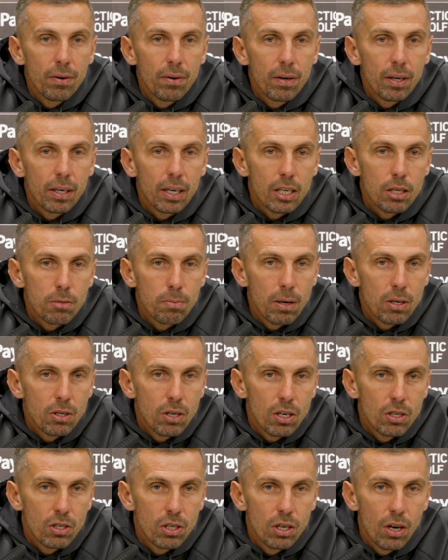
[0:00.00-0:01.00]
against
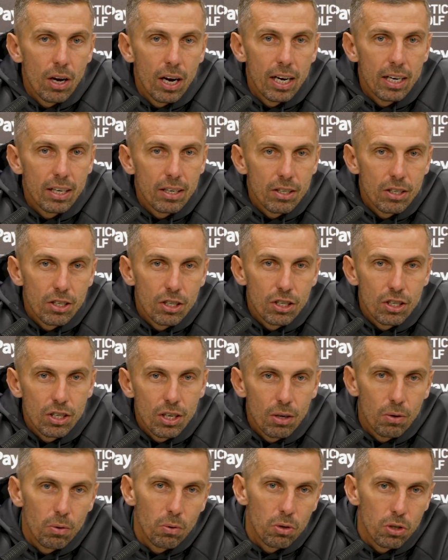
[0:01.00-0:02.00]
Manchester United and still